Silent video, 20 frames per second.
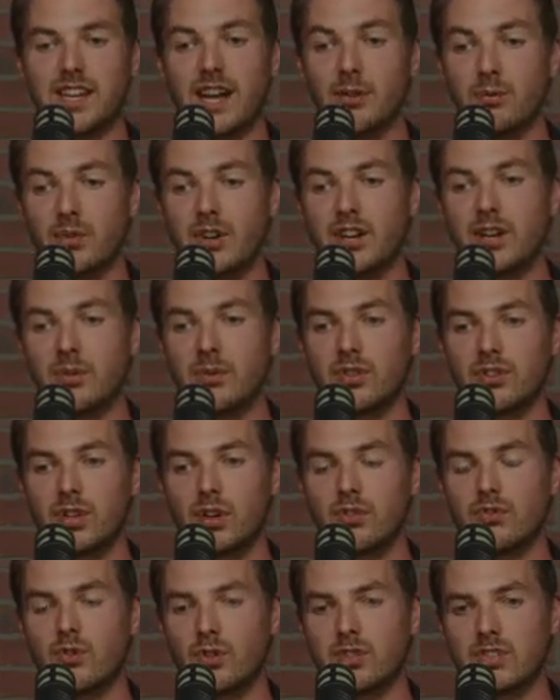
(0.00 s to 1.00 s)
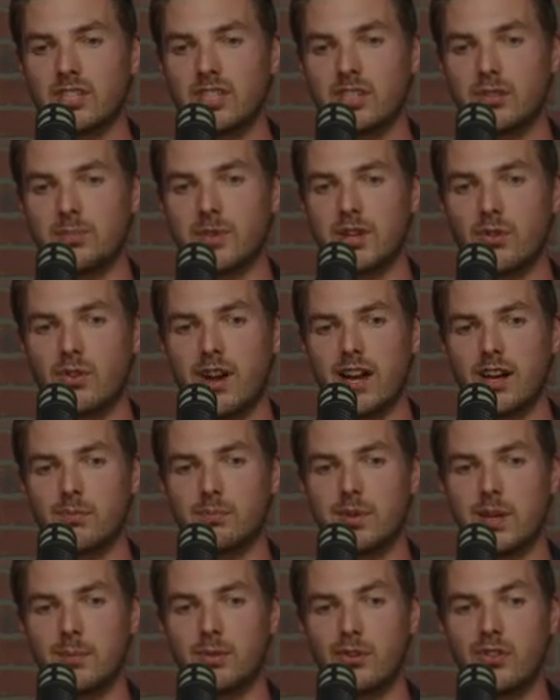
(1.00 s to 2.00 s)
And I really was so fortunate to be
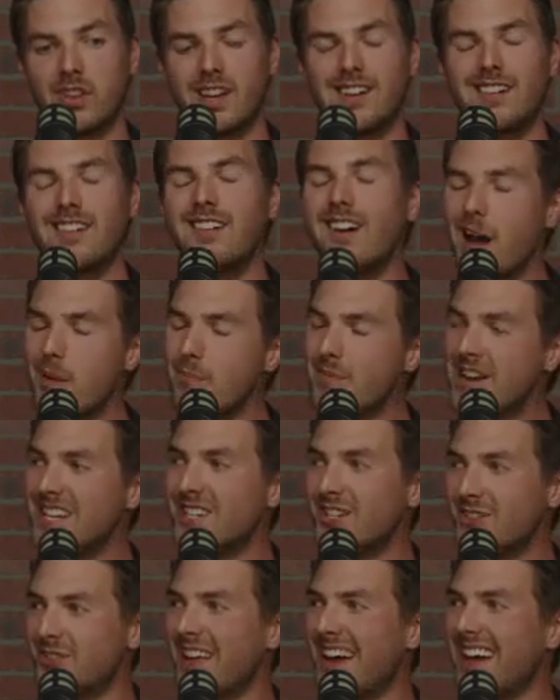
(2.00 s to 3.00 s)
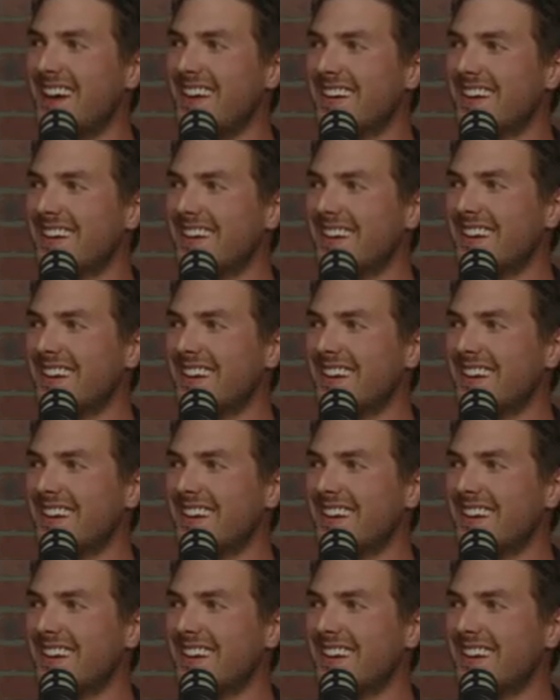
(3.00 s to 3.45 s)
around people that let me do that.